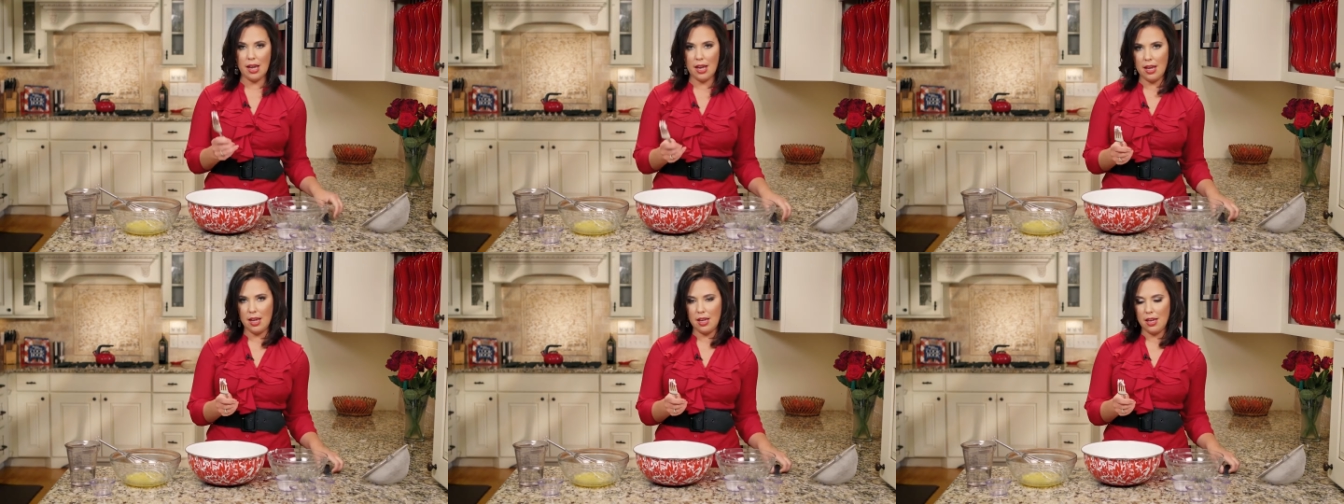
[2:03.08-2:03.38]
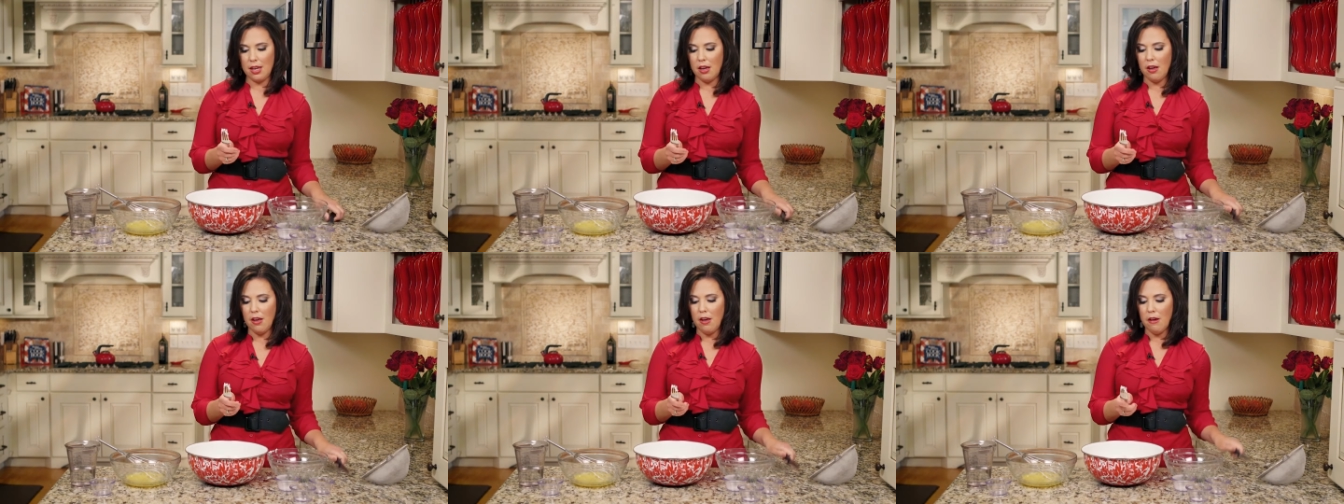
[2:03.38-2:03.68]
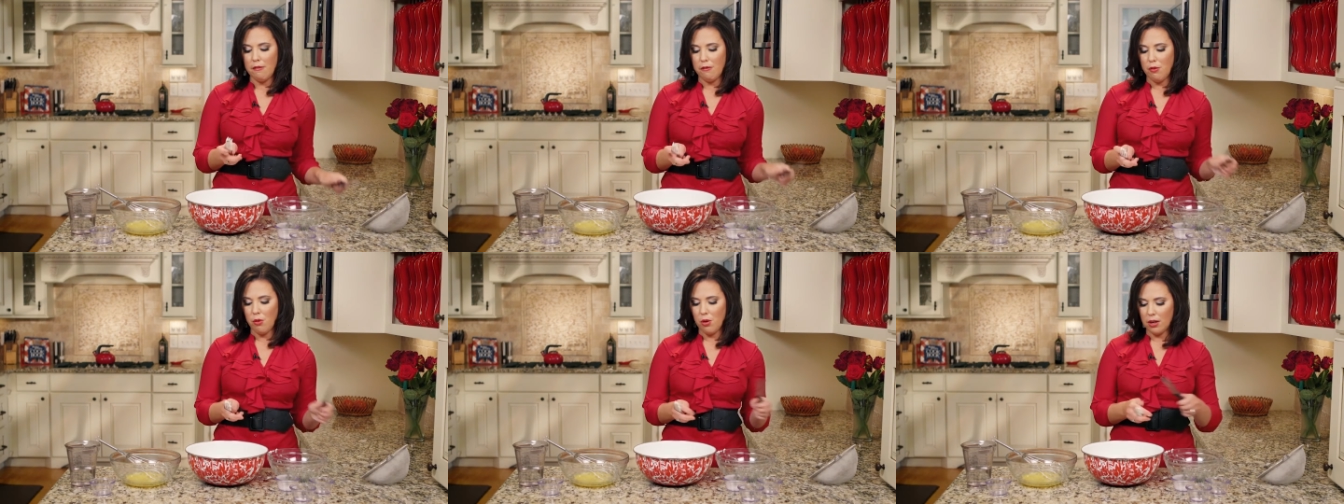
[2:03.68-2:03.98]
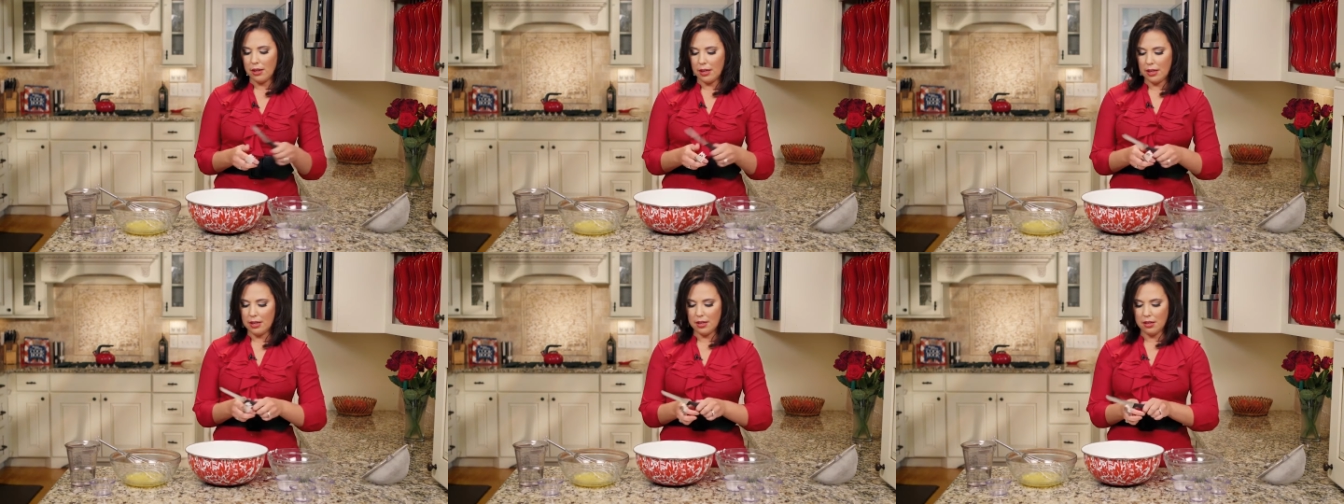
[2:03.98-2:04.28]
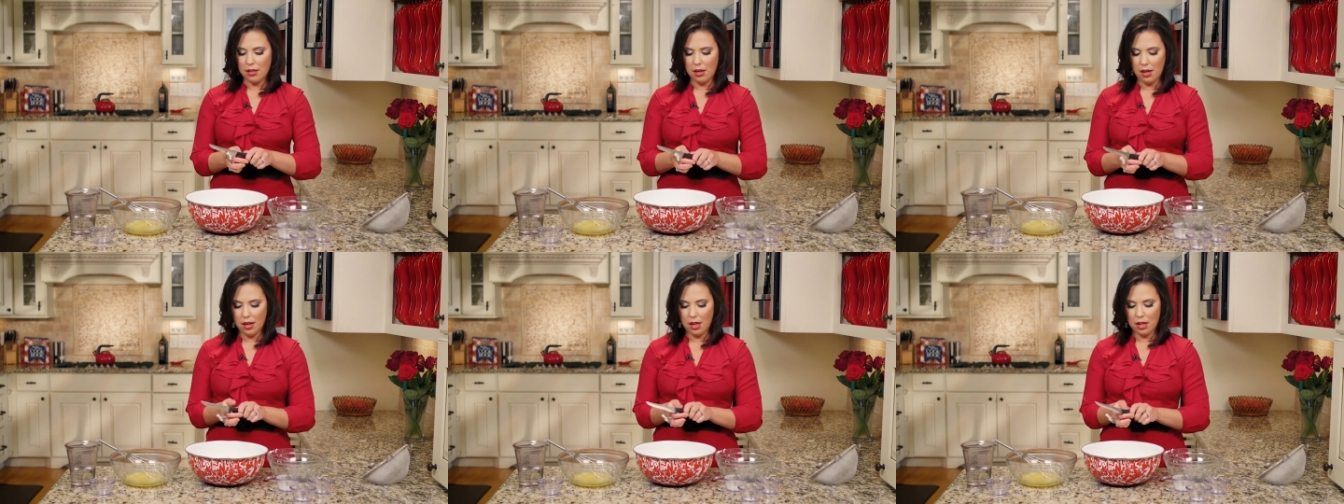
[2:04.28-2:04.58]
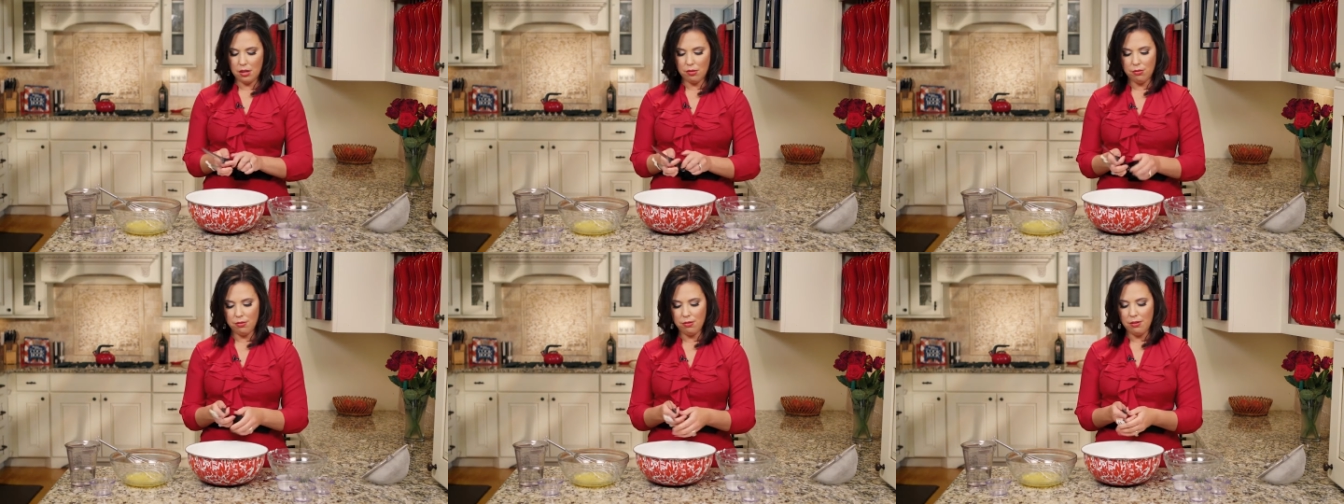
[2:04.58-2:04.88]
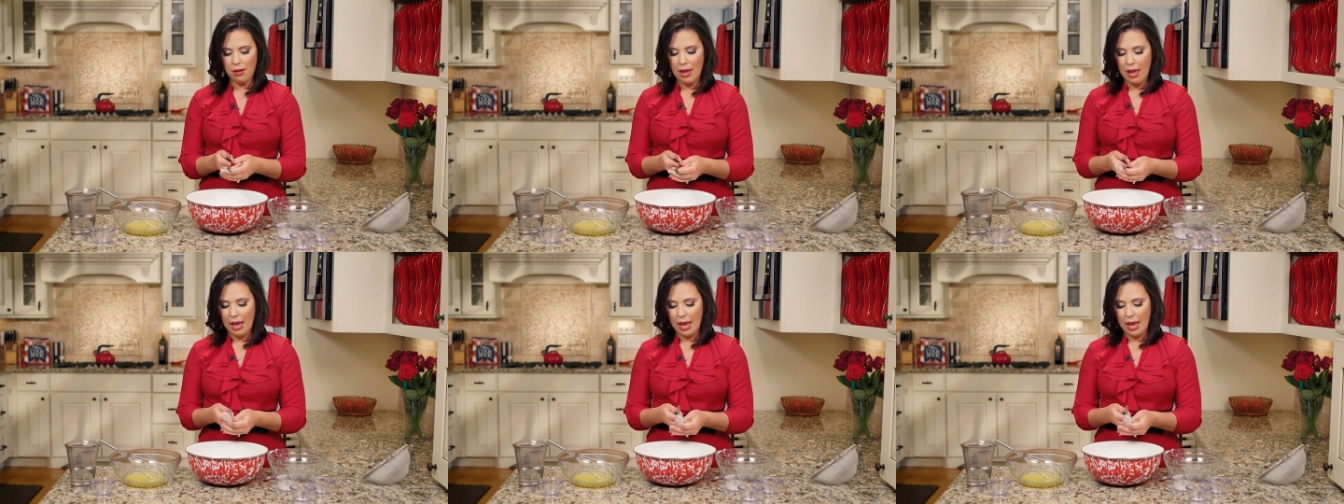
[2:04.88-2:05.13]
a fork and a knife